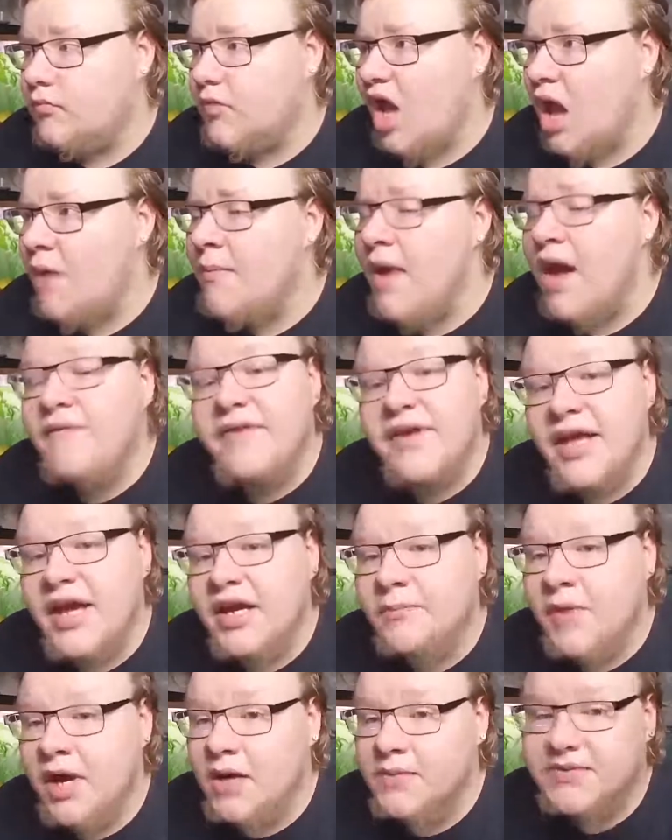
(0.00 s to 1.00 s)
I'm gonna have to ick
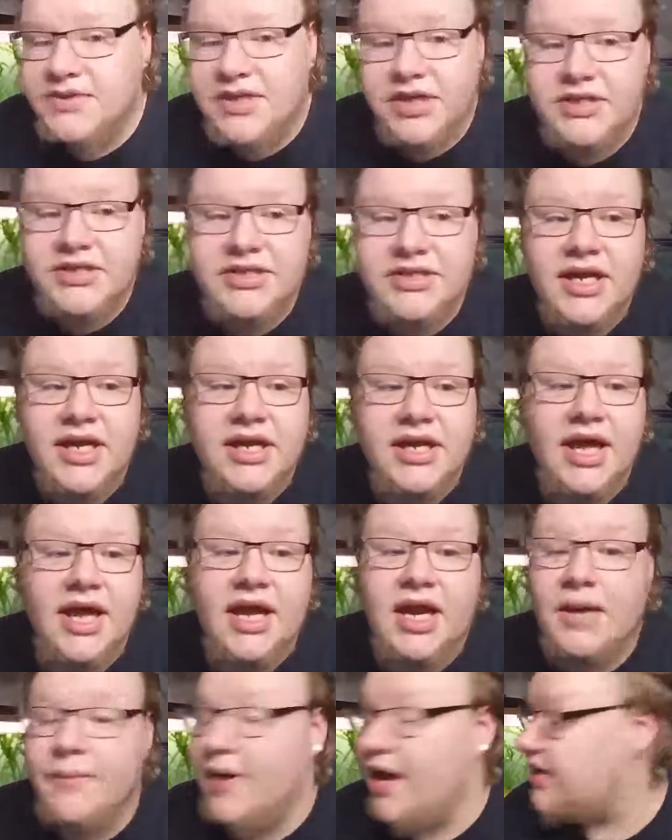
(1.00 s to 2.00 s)
my upstairs tank,
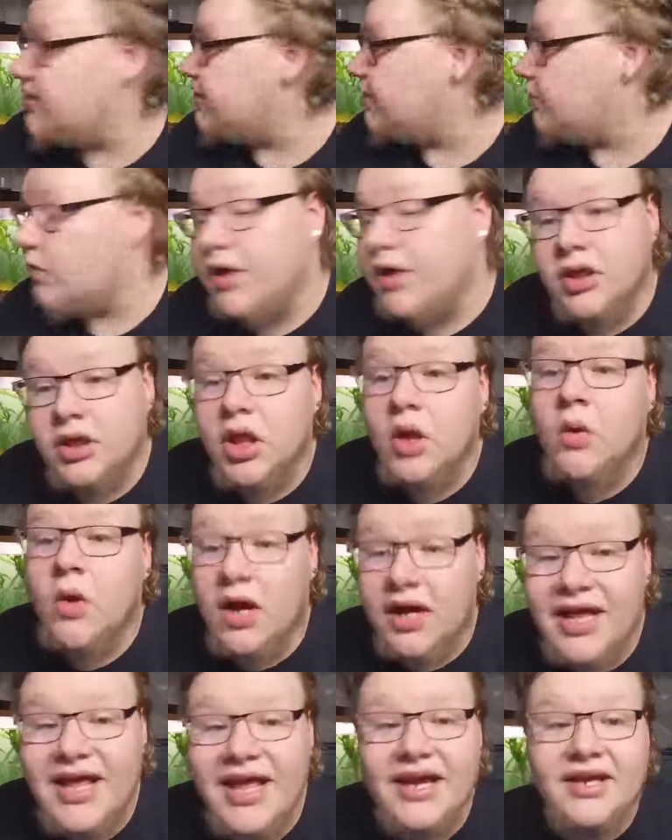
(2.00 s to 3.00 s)
and I'm actually running low
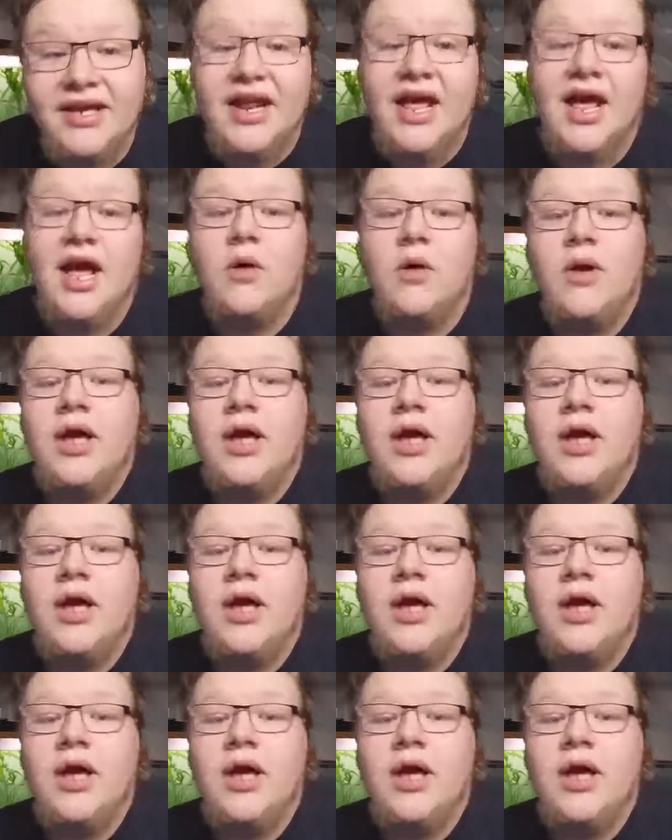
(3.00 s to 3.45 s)
on ick now.